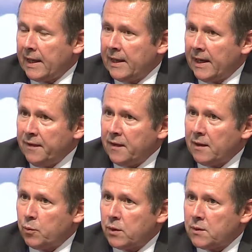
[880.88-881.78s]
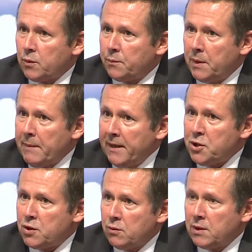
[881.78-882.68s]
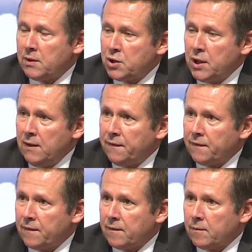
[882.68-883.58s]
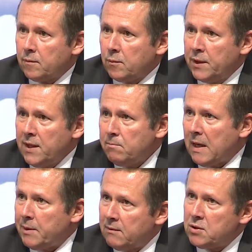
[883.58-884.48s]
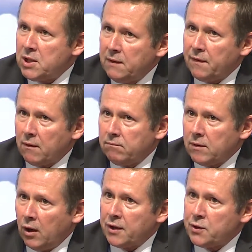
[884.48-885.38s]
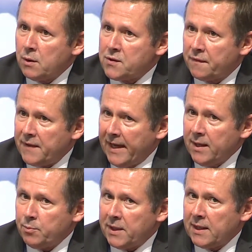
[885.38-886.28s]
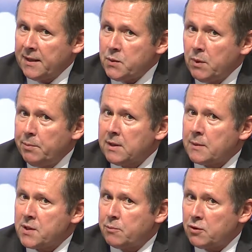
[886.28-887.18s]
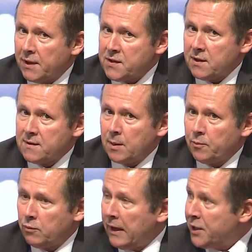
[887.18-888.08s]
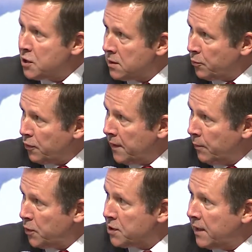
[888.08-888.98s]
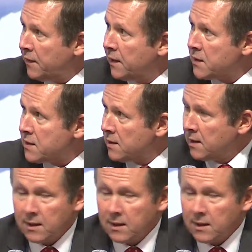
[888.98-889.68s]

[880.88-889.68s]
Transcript: And I think what we managed to achieve, we didn't maybe achieve a lot in terms of that, but at least we built up some trust and some relationship with them, which I think is